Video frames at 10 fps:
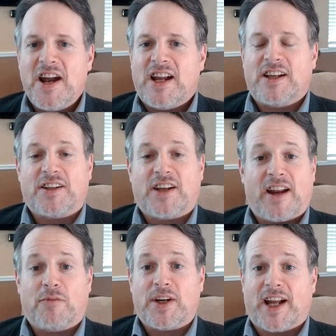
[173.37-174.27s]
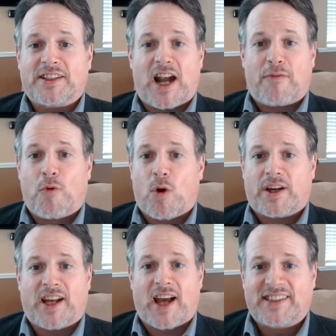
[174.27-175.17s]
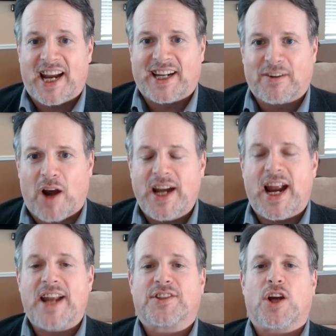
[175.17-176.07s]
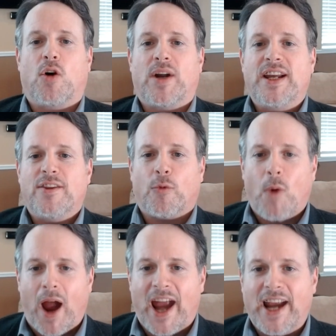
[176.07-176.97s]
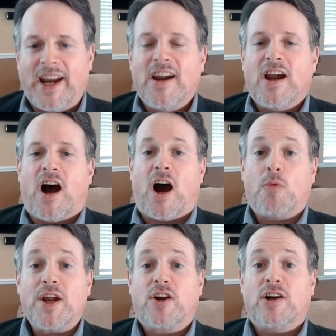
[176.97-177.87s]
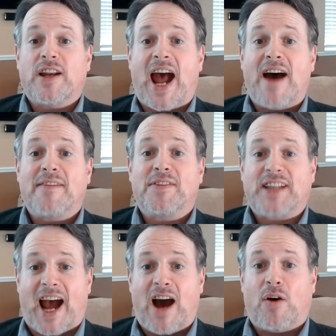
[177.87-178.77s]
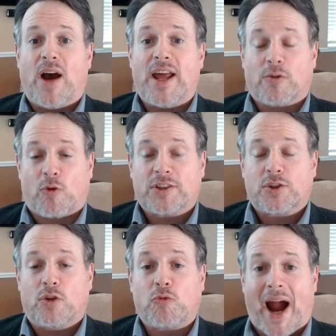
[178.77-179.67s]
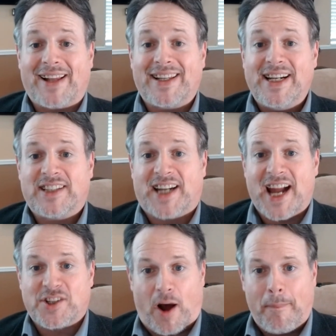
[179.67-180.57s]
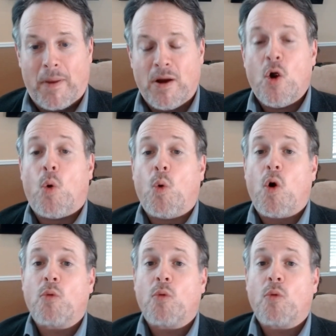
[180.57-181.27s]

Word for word: you got when you get to that fork, you got to take it, right? And so either way, uh, we could have the Dow and the Russell rally to catch up, or